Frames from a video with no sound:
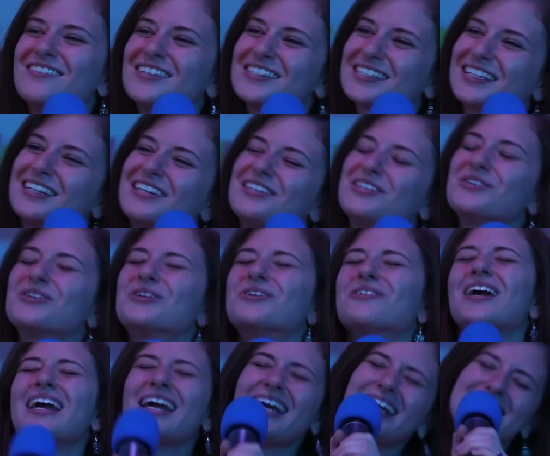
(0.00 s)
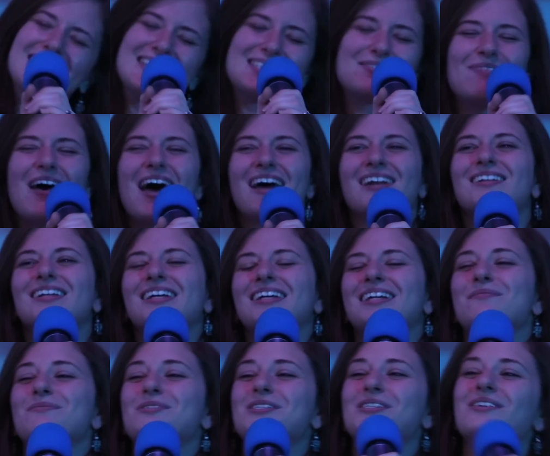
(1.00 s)
D.Va's gonna do great in this battle, and
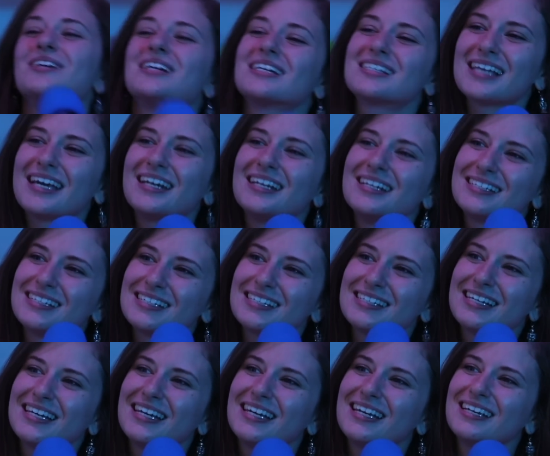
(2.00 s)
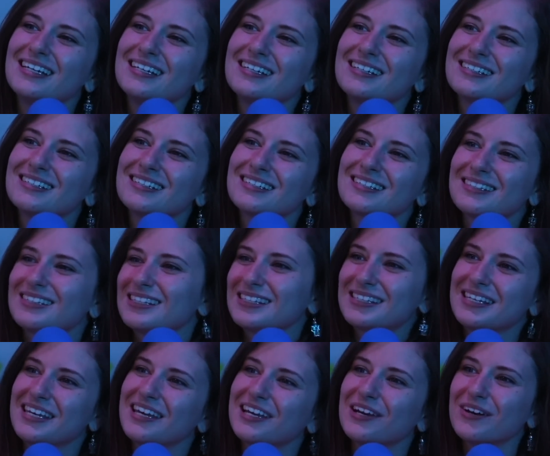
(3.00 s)
I'm so excited to see to
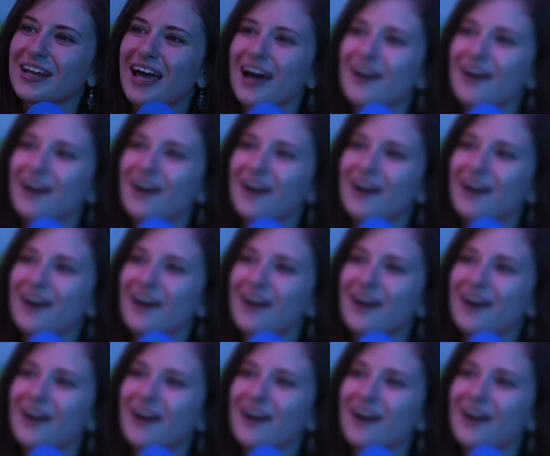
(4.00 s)
see it go